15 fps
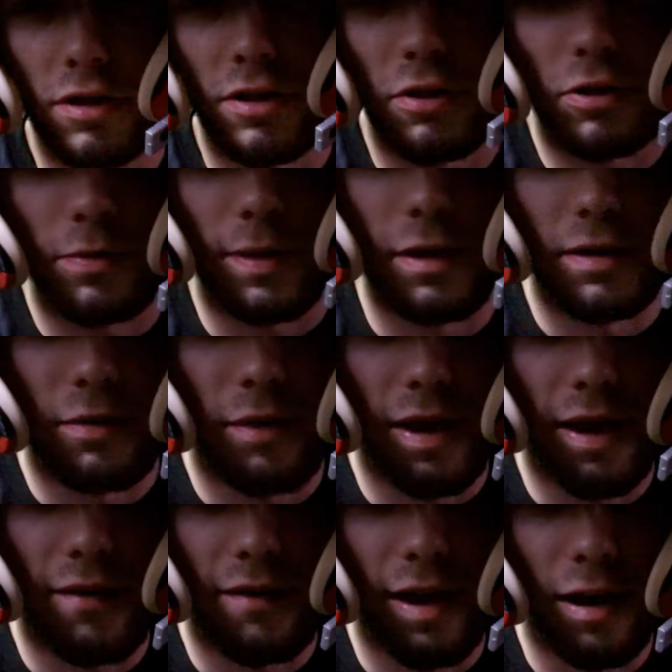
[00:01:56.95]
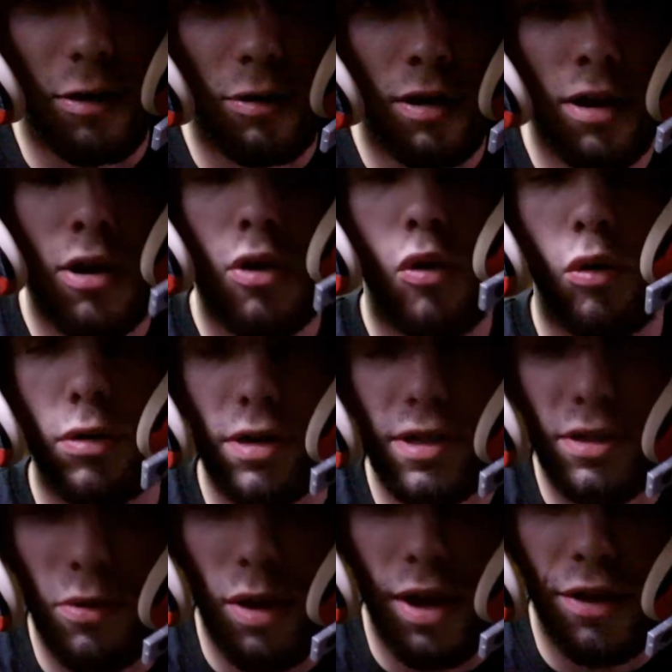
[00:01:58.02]
snowspeeders that we have now, or
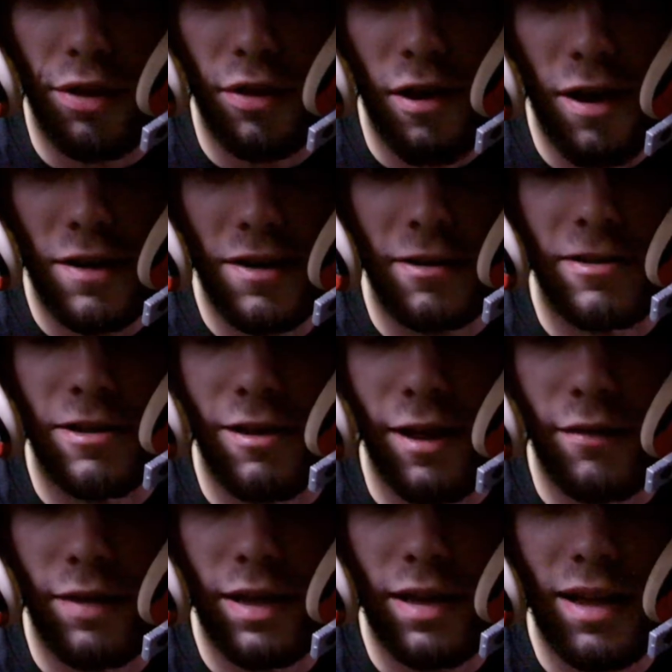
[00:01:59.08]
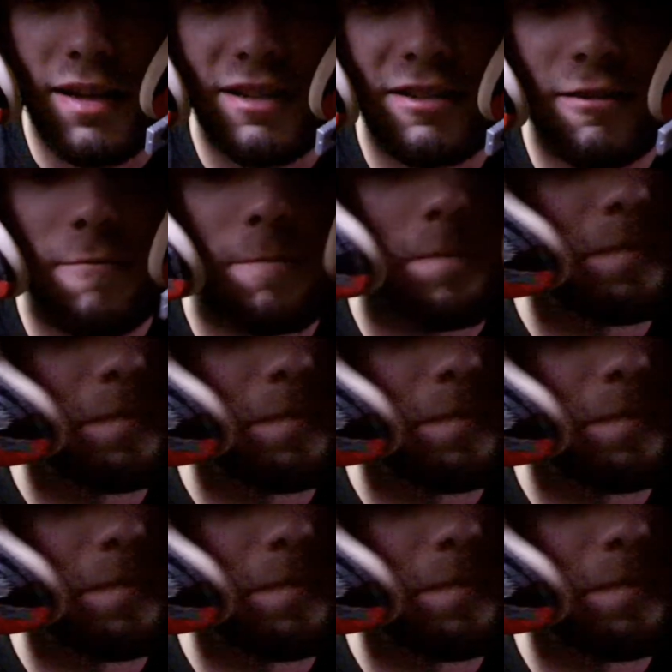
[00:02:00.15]
so I thought, until I realized,